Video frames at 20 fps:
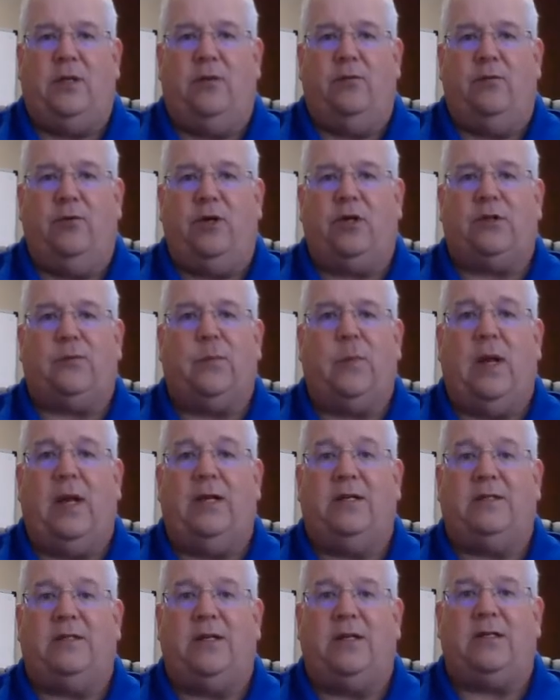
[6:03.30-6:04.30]
to the
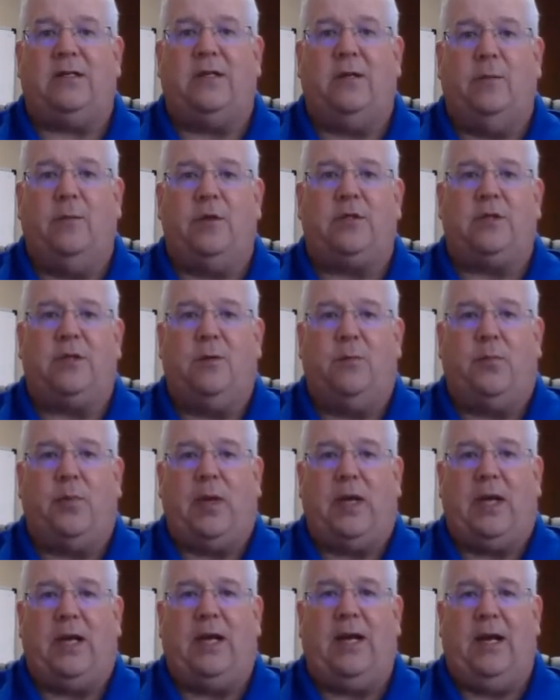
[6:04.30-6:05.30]
risk-based system is
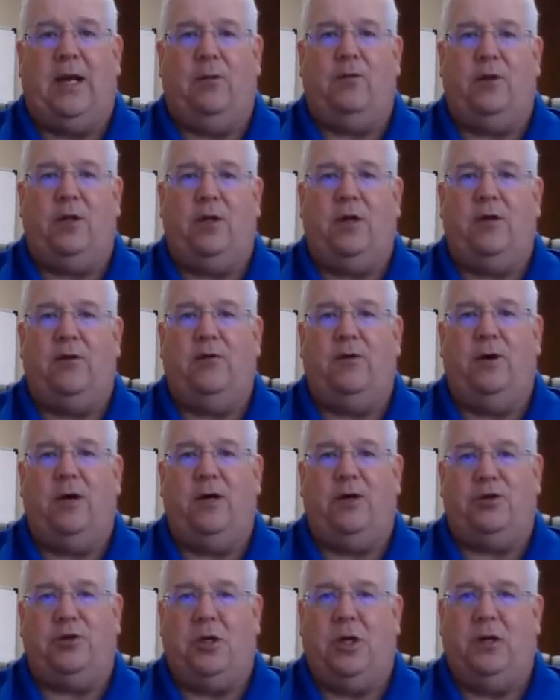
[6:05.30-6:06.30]
competing with other
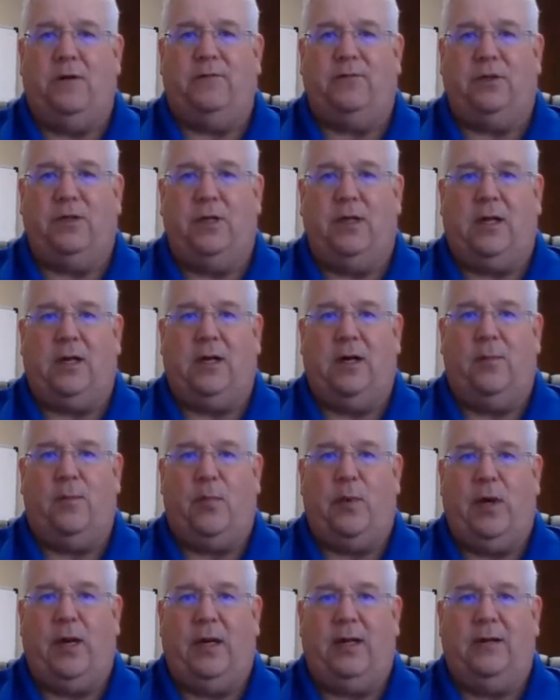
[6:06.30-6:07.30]
initiatives in the
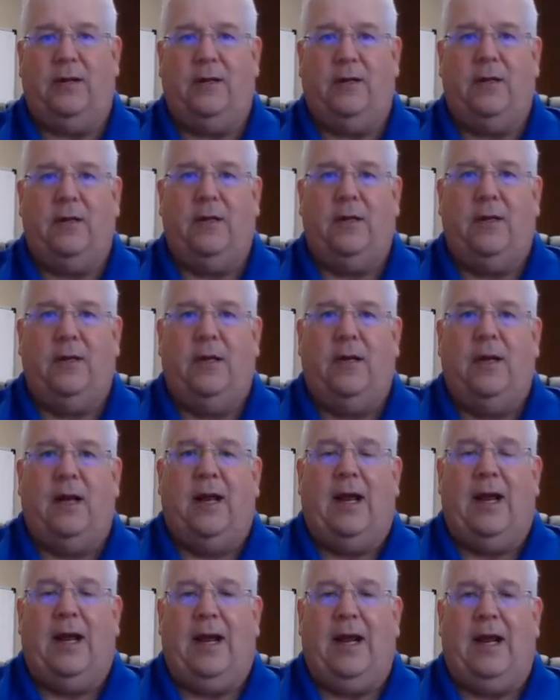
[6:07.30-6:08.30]
company.
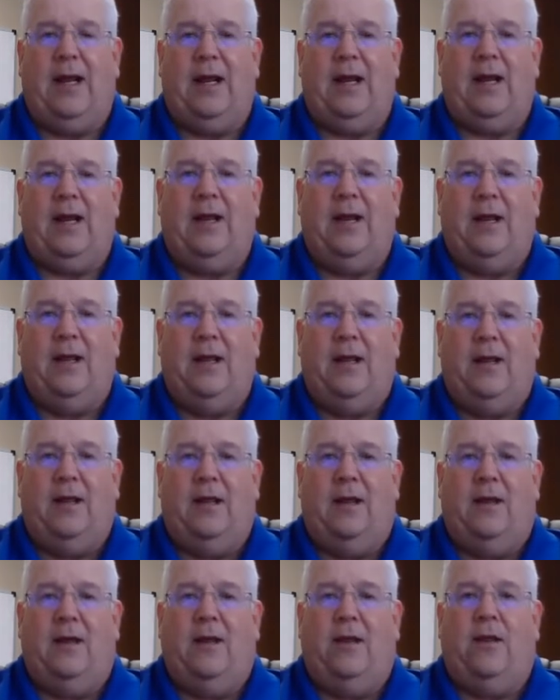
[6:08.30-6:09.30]
And
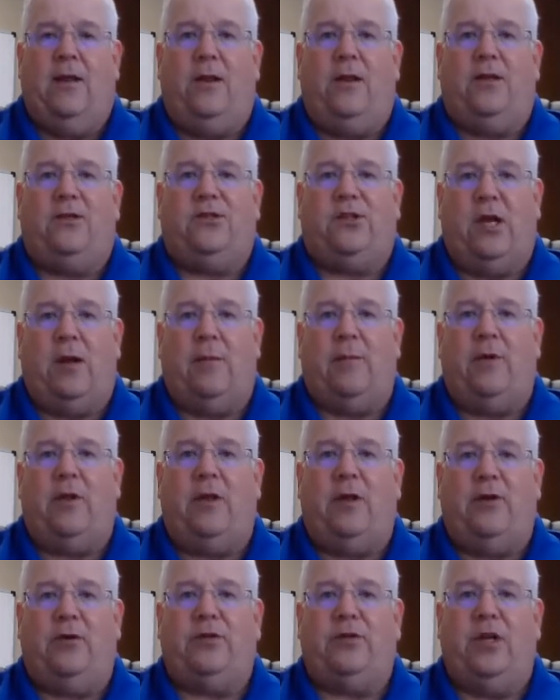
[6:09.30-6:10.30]
some
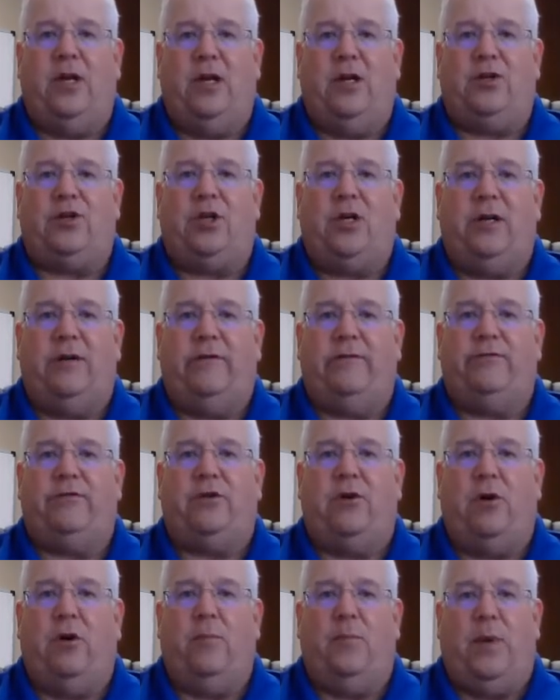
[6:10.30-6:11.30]
of those
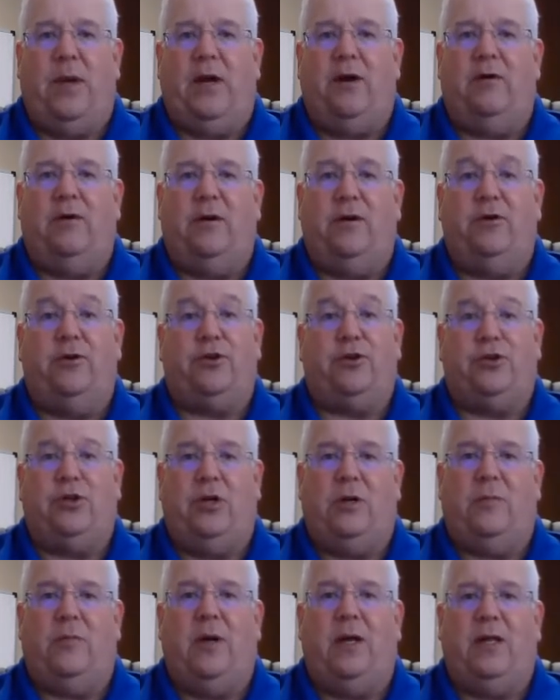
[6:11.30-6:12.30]
initiatives are better
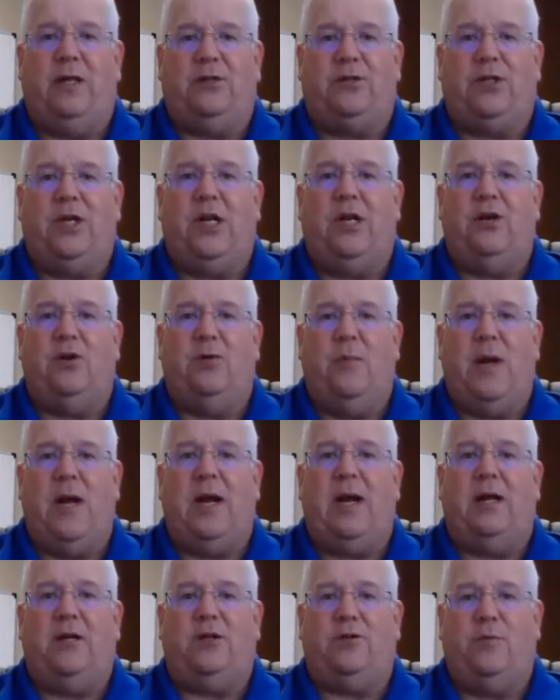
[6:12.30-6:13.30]
understood by the senior
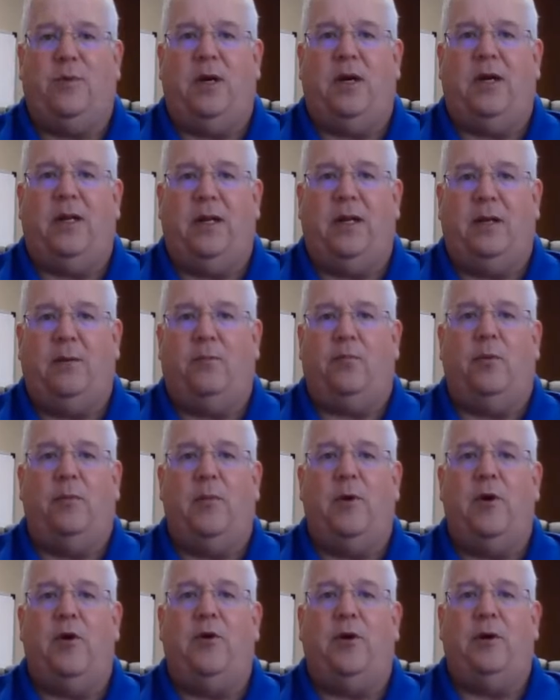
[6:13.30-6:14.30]
management and then
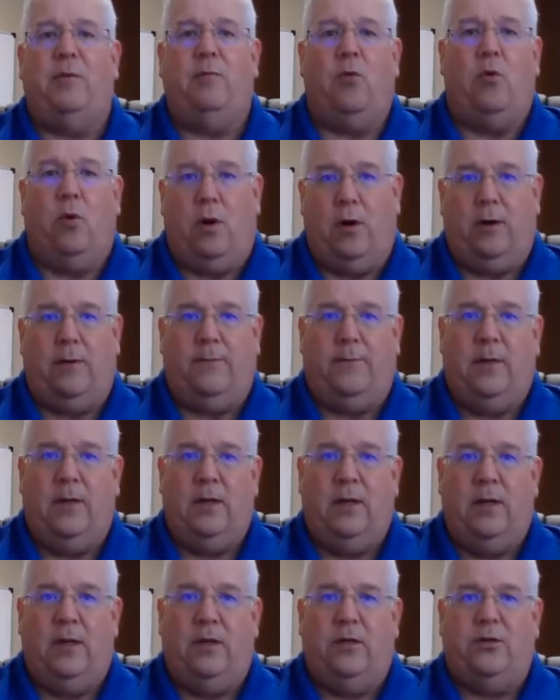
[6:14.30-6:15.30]
promoted more.
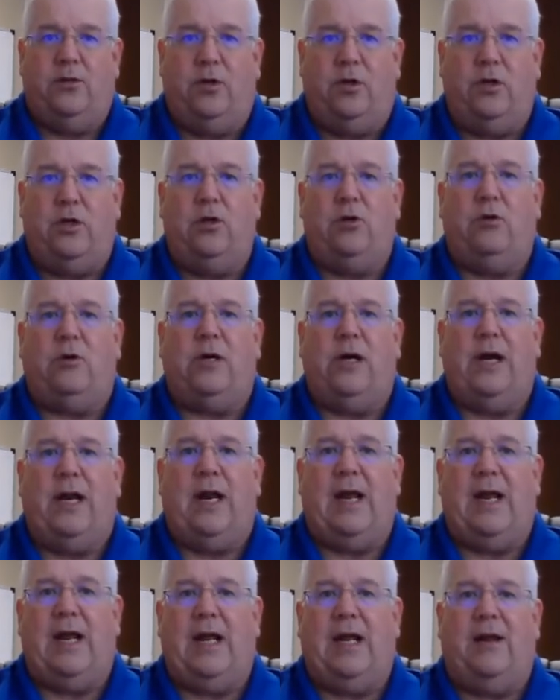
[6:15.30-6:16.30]
So you can
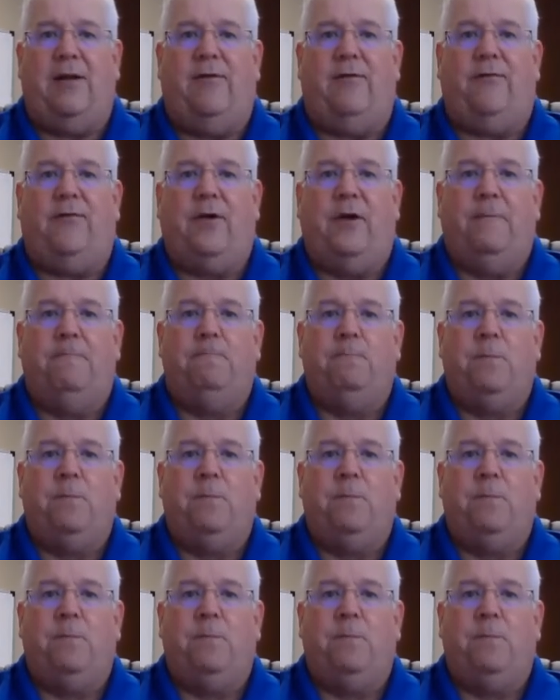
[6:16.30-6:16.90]
have